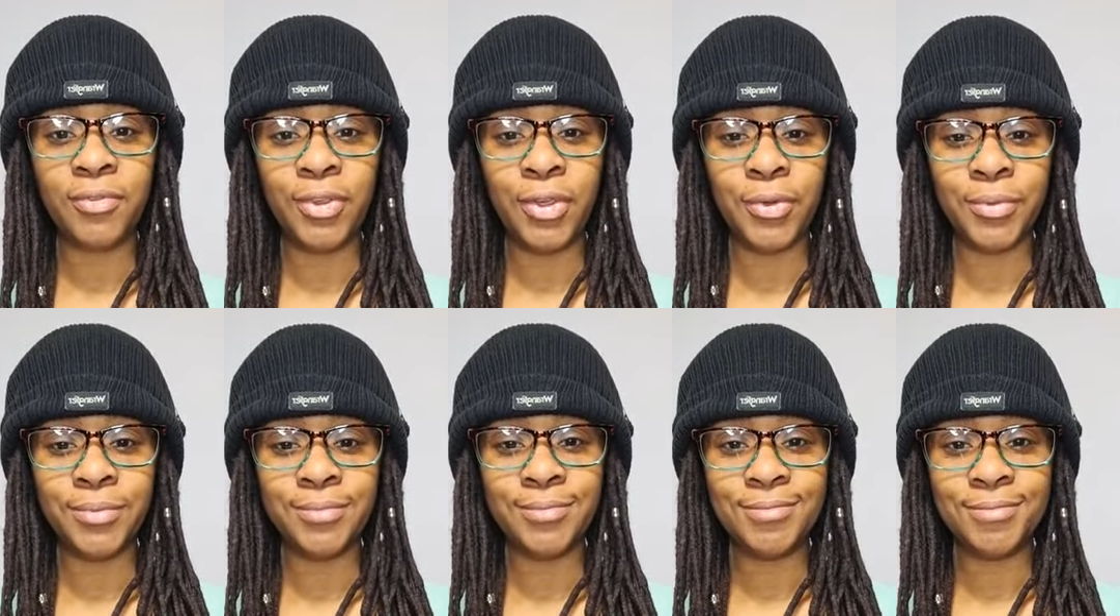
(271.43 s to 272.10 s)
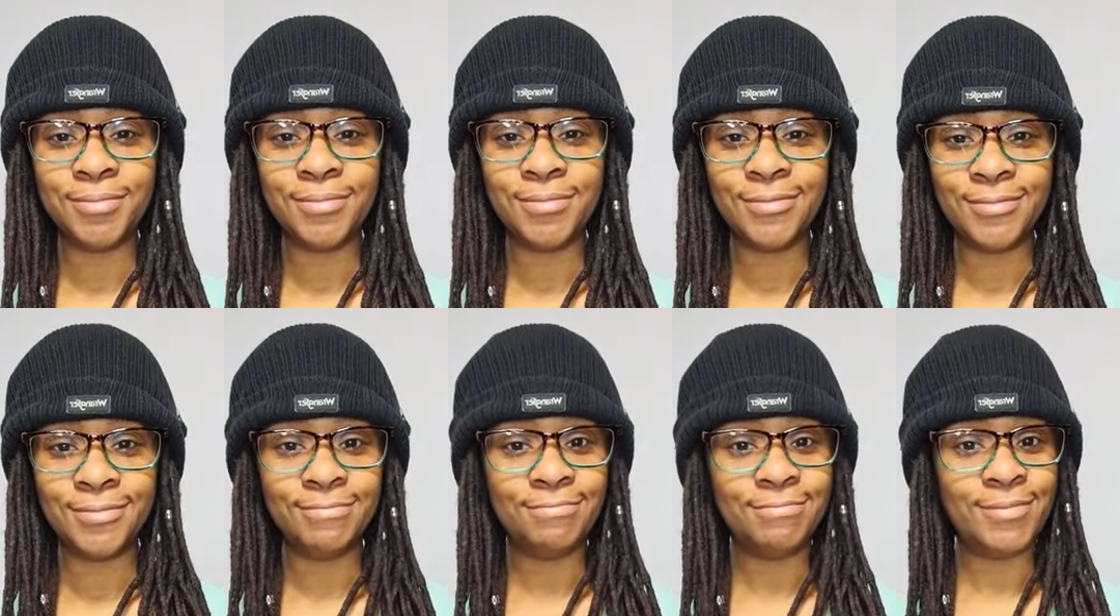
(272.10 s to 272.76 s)
of you?
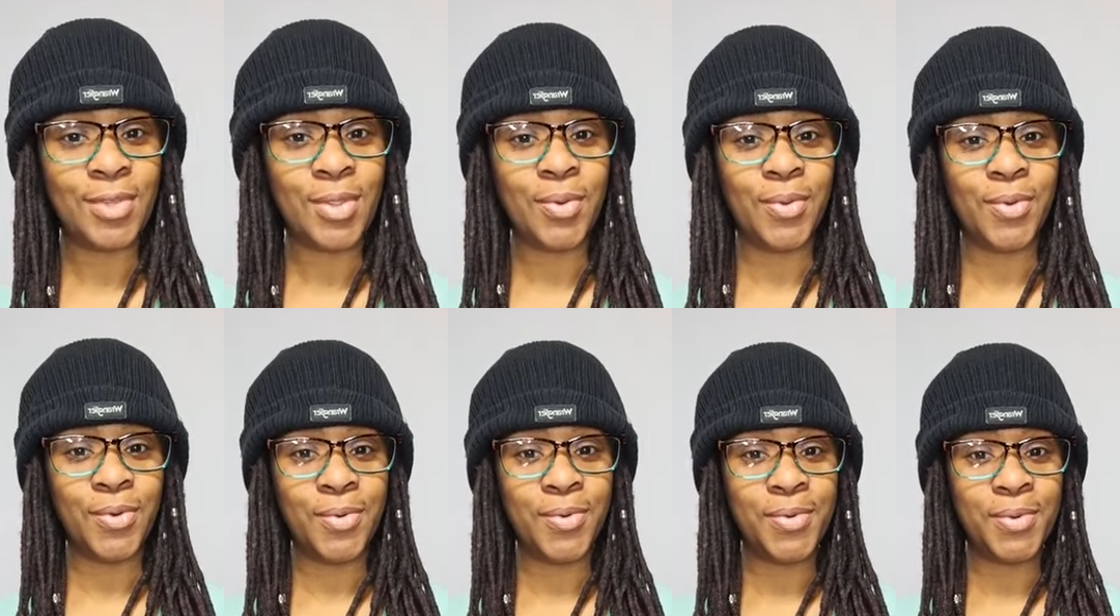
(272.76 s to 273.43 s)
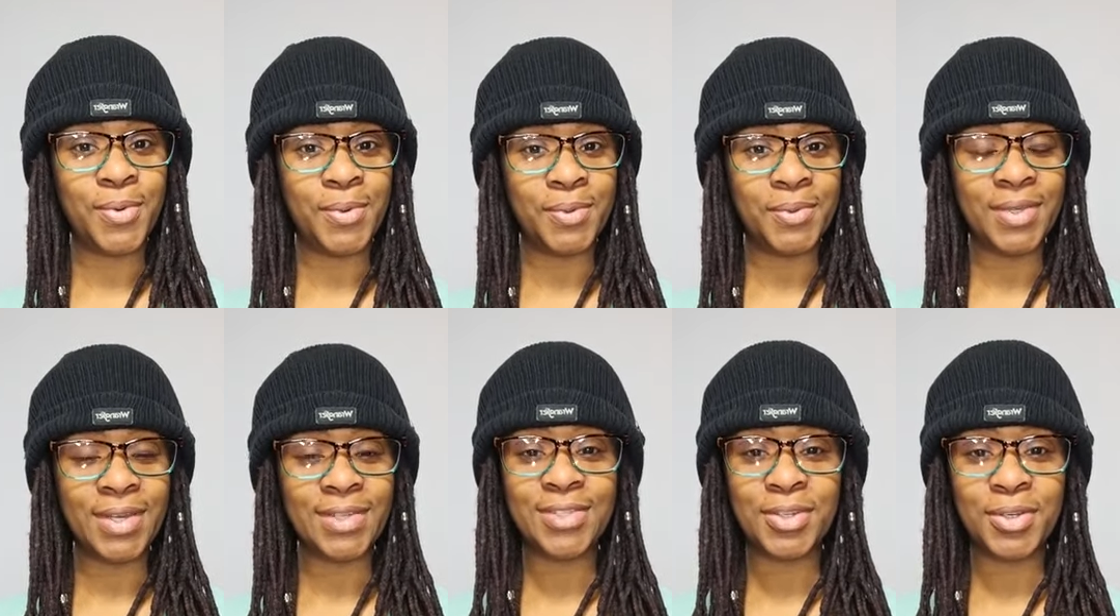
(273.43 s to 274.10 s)
Oh,
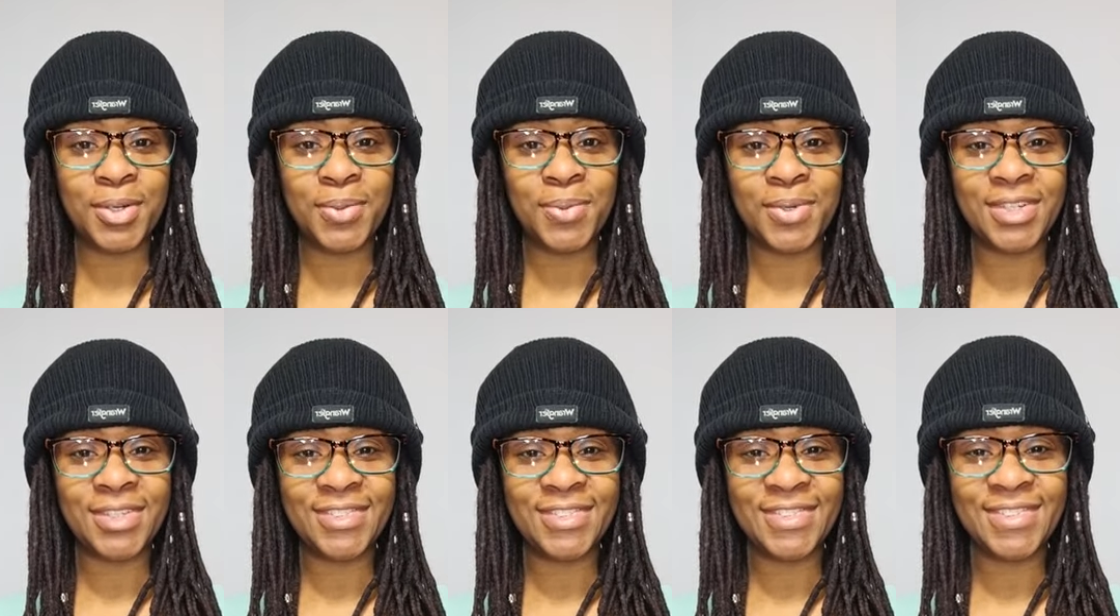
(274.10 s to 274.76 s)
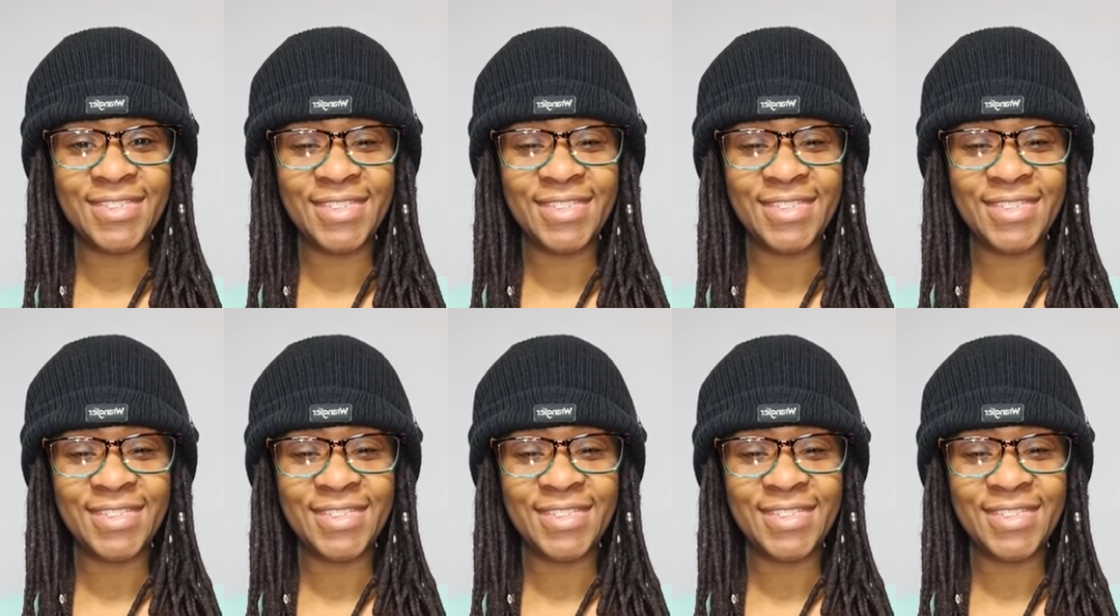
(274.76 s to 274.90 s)
that's a good one.